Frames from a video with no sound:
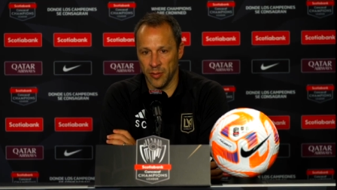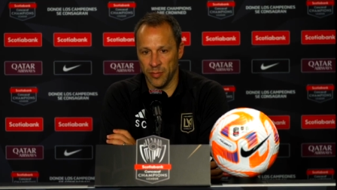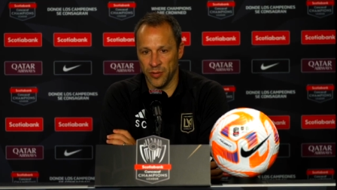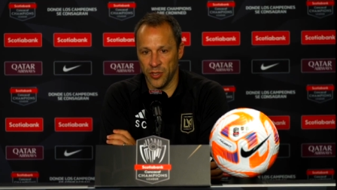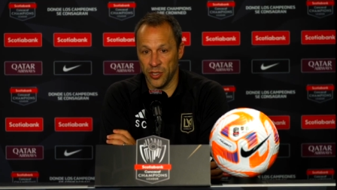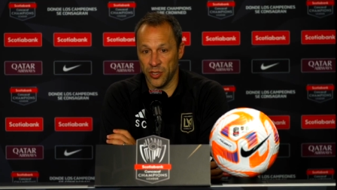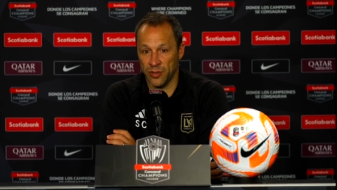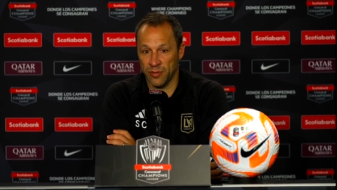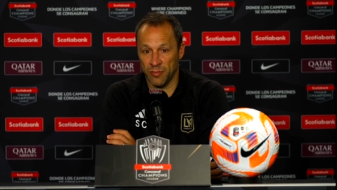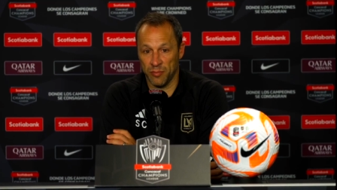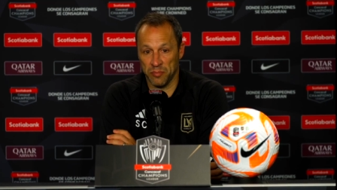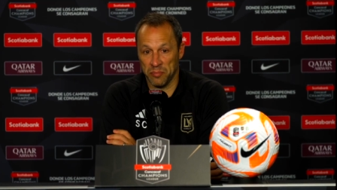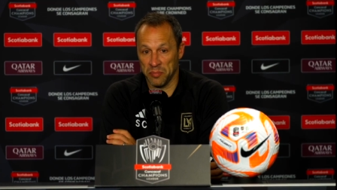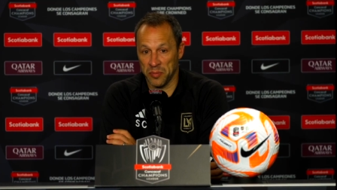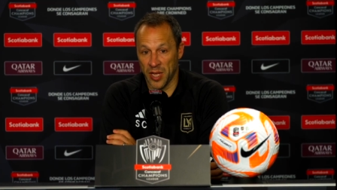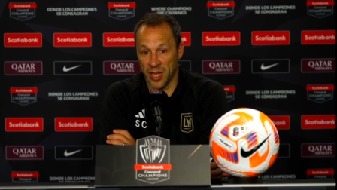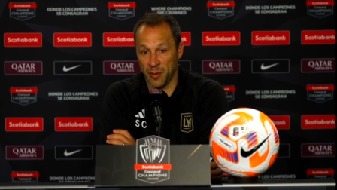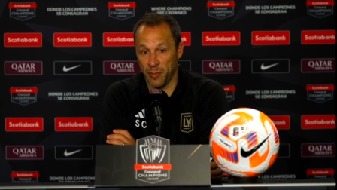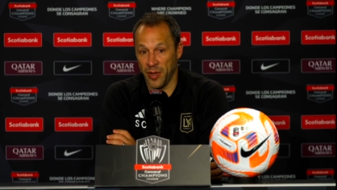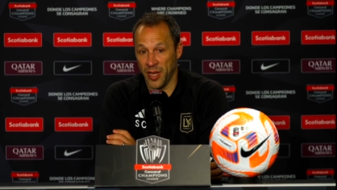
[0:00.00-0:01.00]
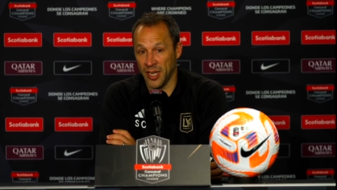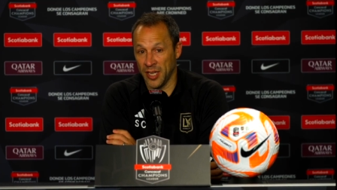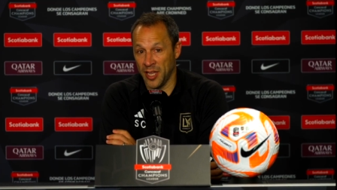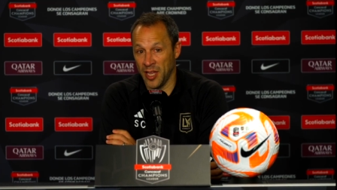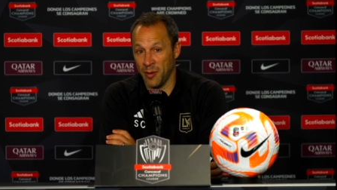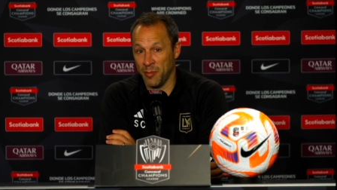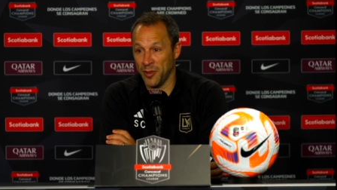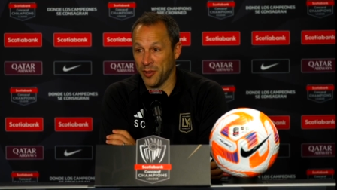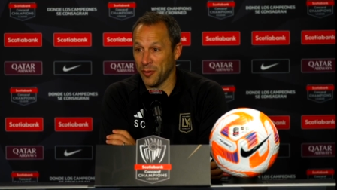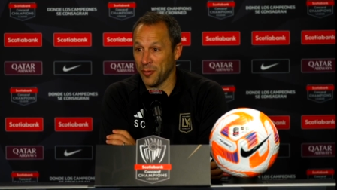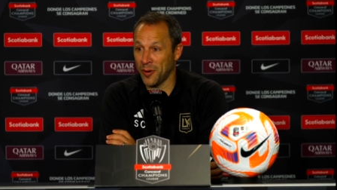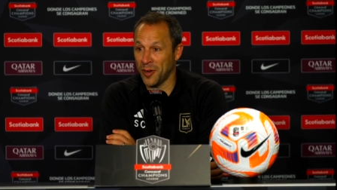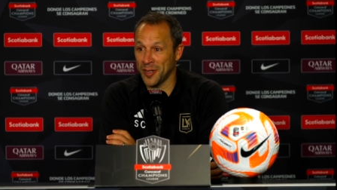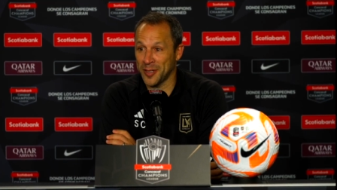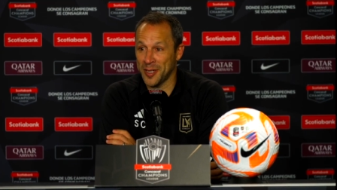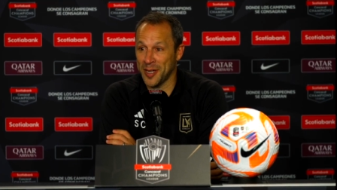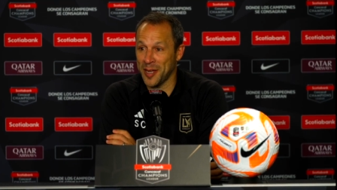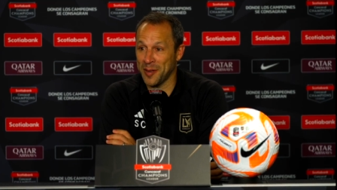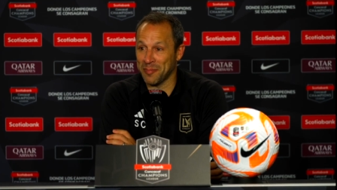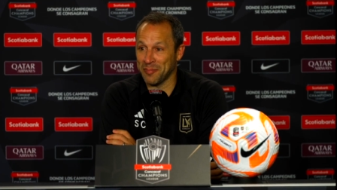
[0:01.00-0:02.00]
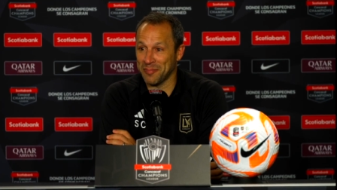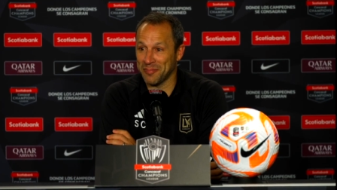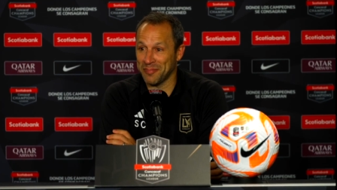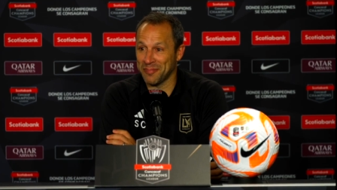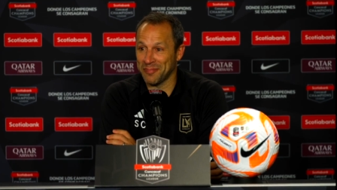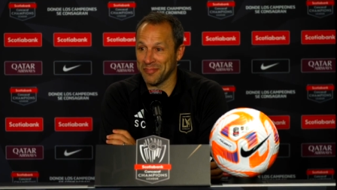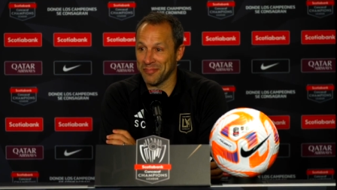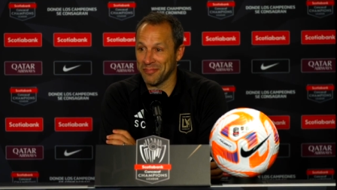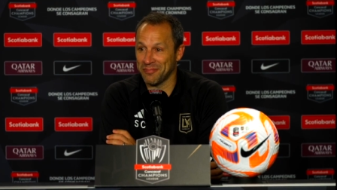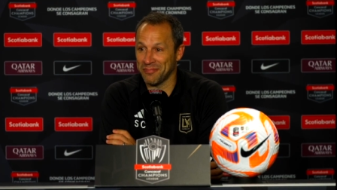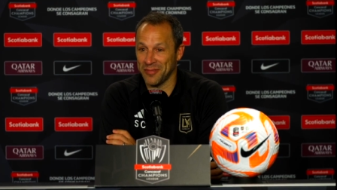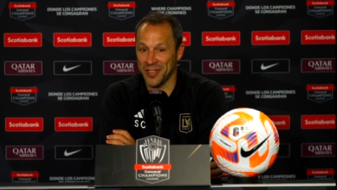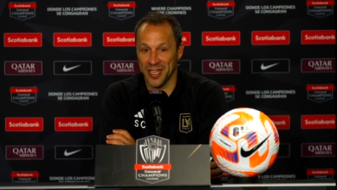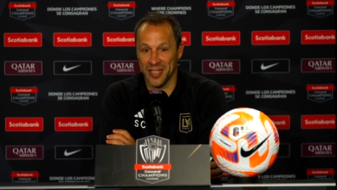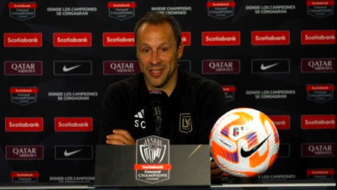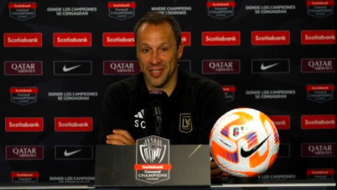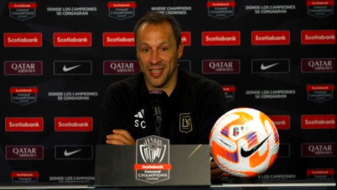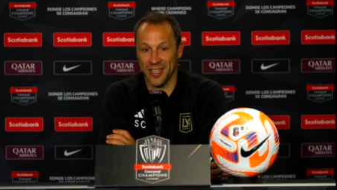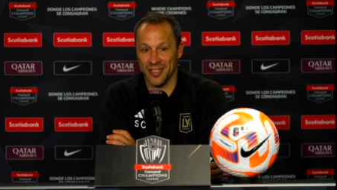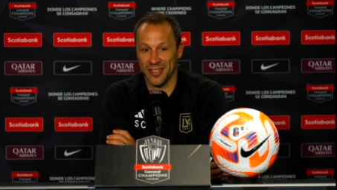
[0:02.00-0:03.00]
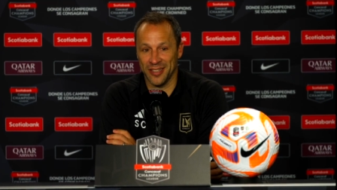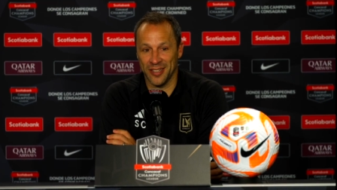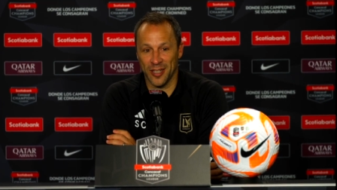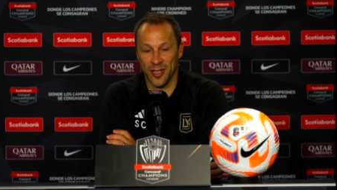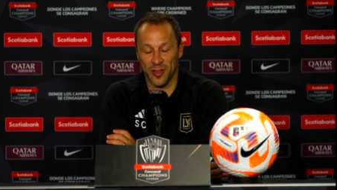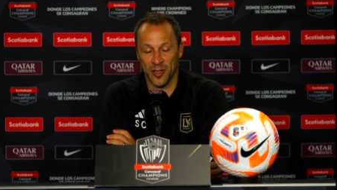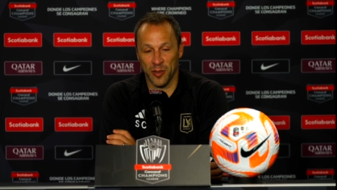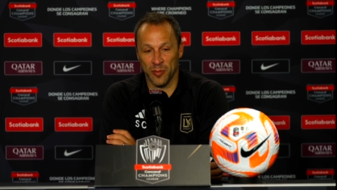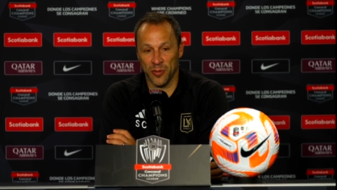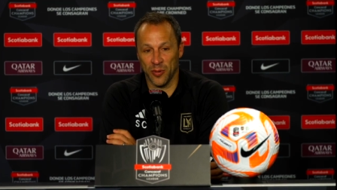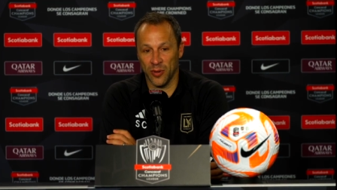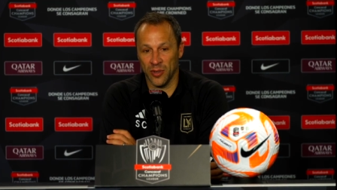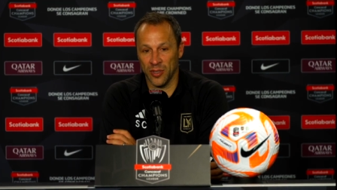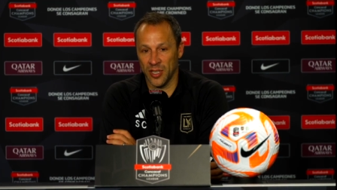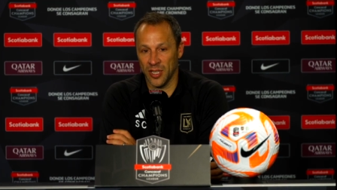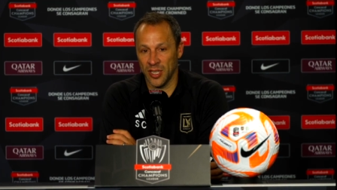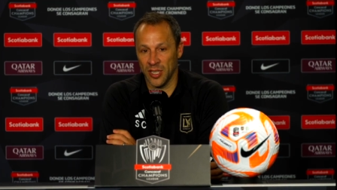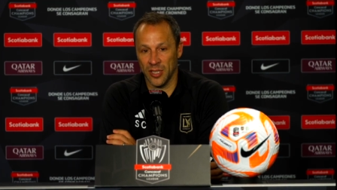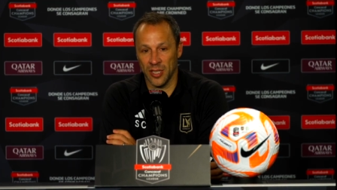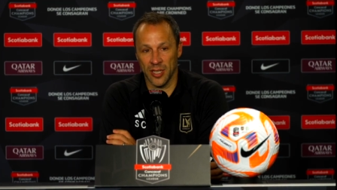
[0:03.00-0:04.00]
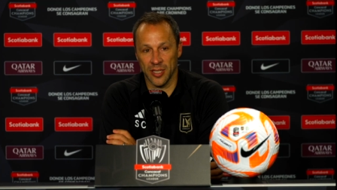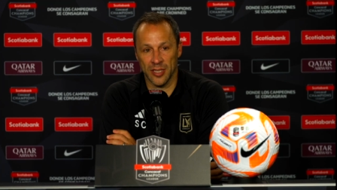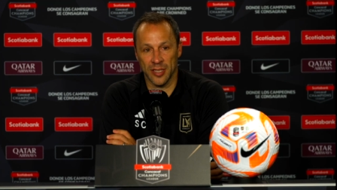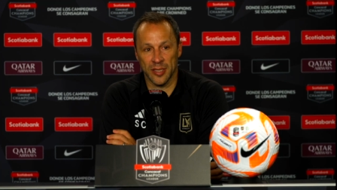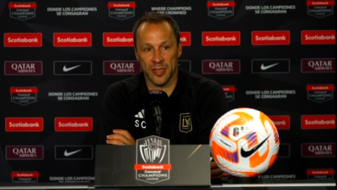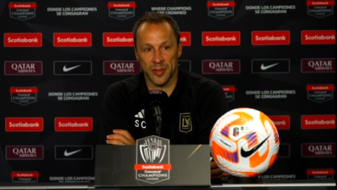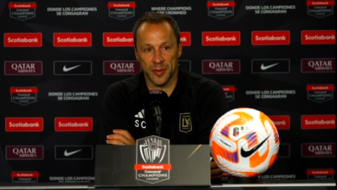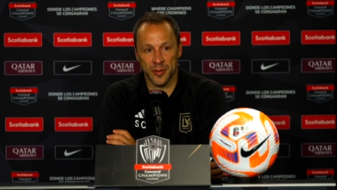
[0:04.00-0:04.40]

Just had a bad game at the wrong time. That's it. Nothing more, nothing less.